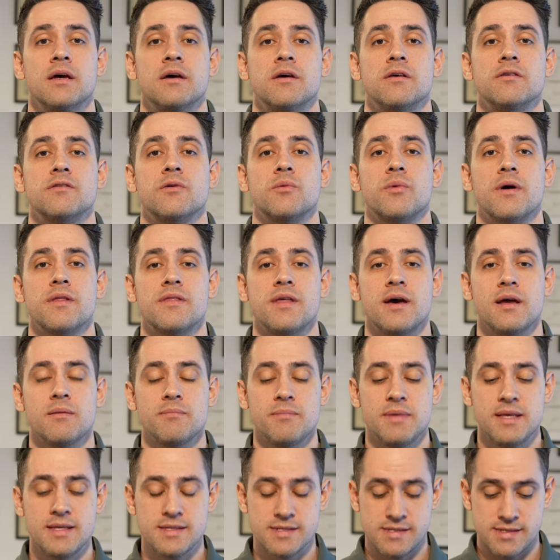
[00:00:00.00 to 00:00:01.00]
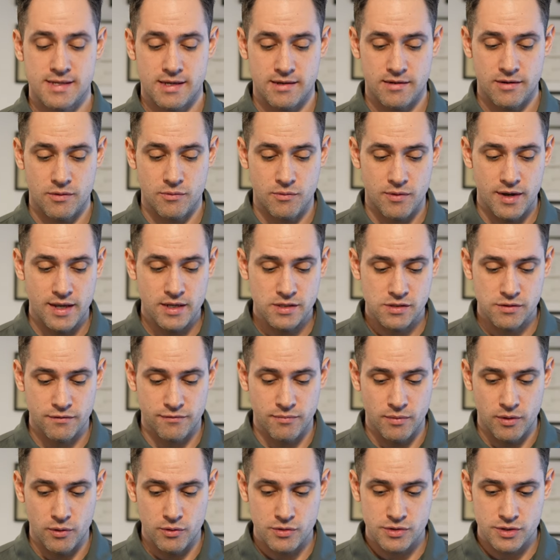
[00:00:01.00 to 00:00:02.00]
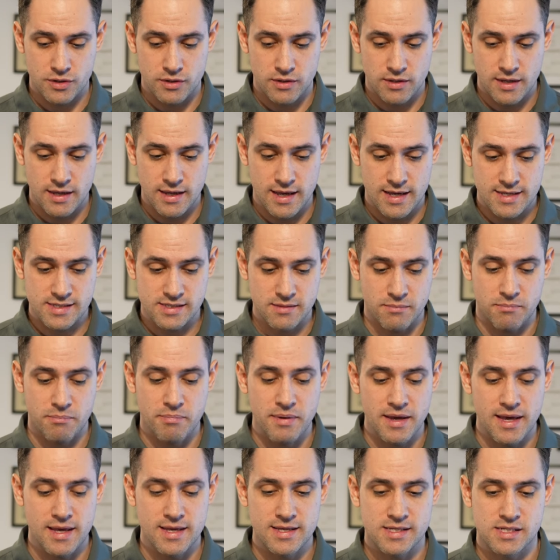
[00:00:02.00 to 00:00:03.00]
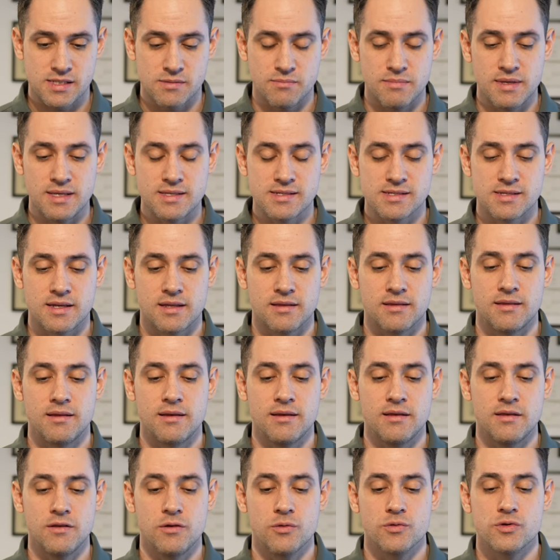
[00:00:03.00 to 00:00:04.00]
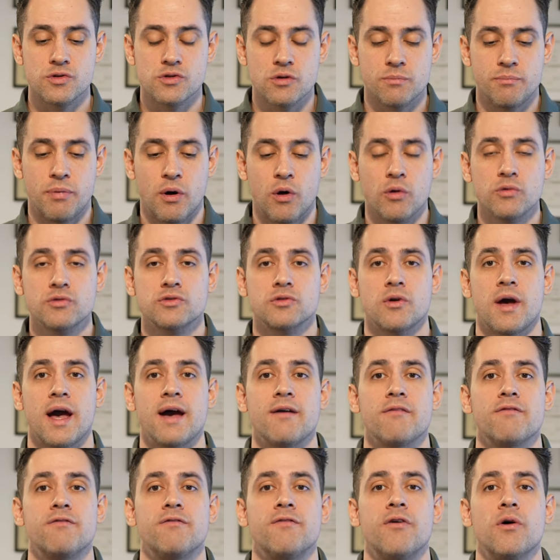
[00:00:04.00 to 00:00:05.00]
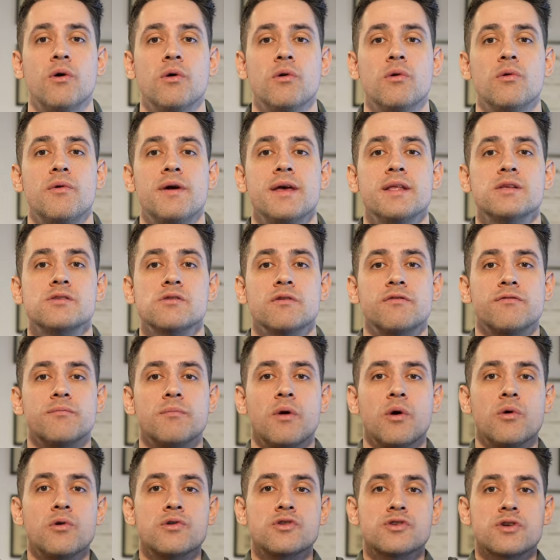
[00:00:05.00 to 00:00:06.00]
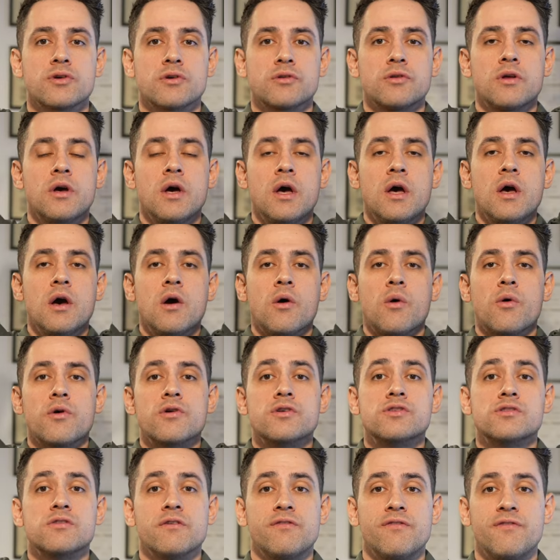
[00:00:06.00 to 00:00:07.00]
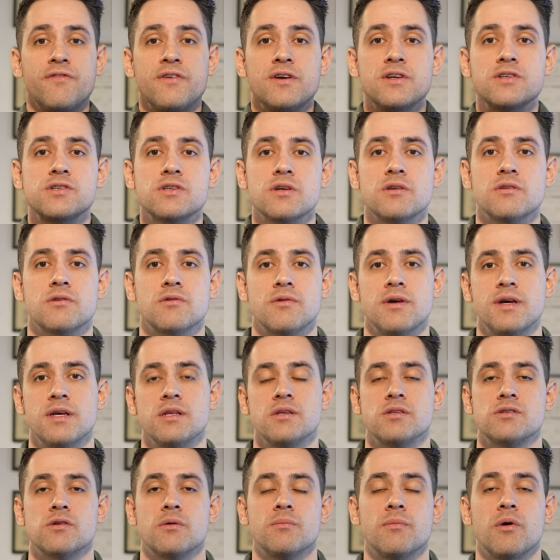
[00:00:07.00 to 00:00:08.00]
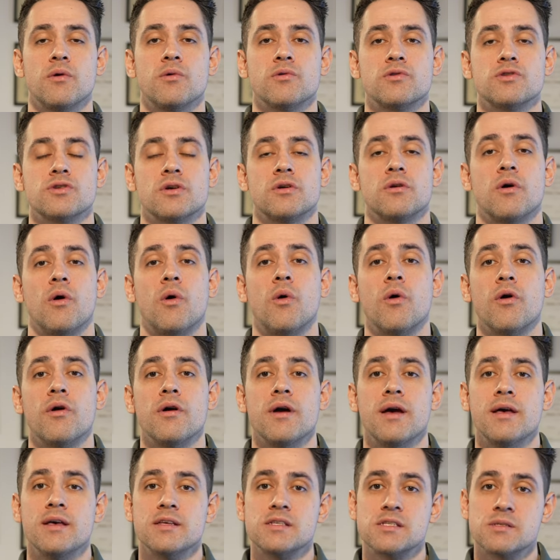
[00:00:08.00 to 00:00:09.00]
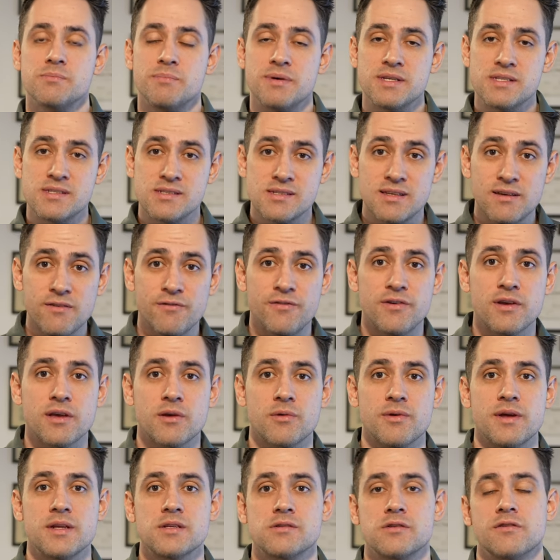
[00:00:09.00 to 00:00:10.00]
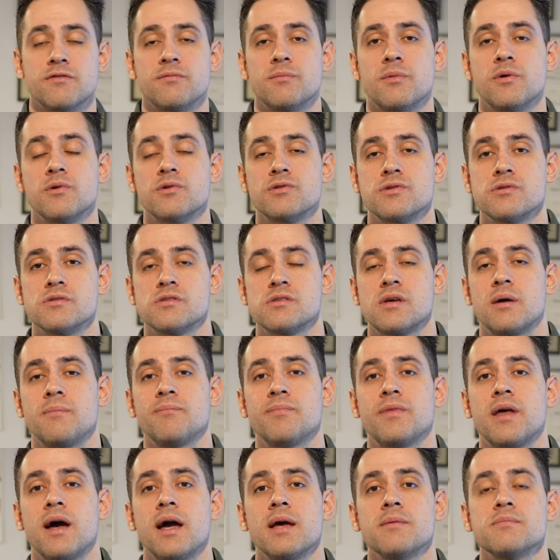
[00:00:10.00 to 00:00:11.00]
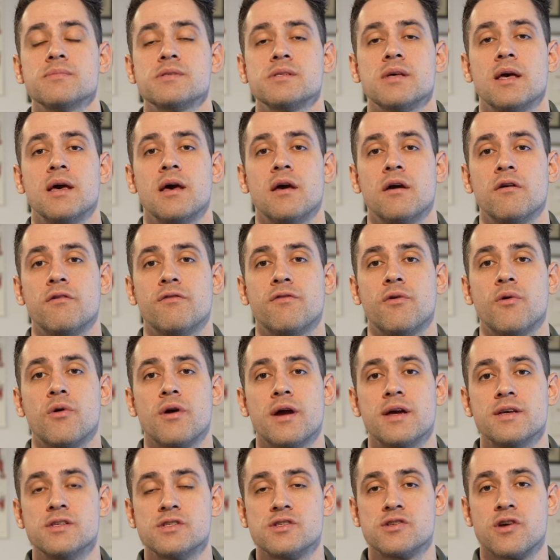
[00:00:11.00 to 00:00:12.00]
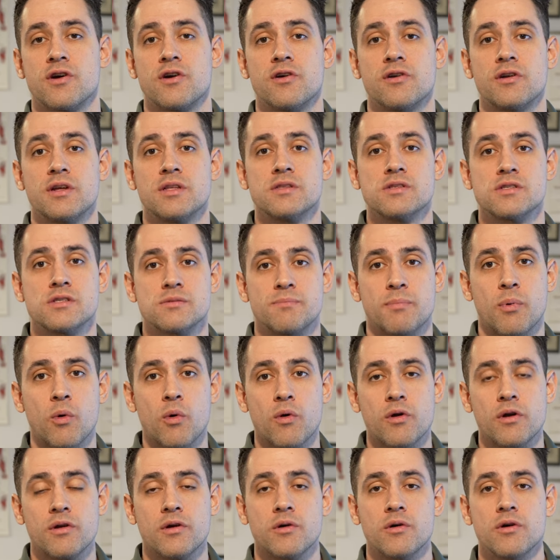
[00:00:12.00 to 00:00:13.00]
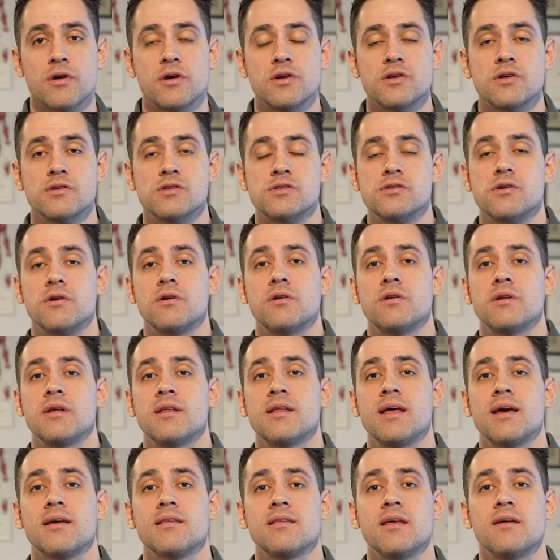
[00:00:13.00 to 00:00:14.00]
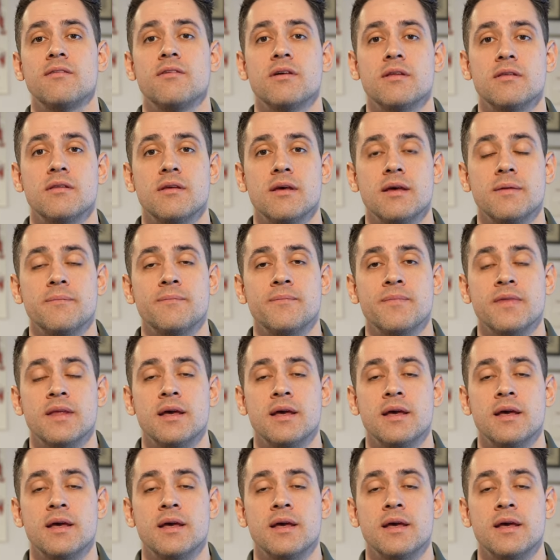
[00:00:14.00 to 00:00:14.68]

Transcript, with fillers: So what that means that range of motion as a base means that you're supposed to have full range of motion or sufficient range of motion or specific range of motion sometimes for a certain sport or a certain activity.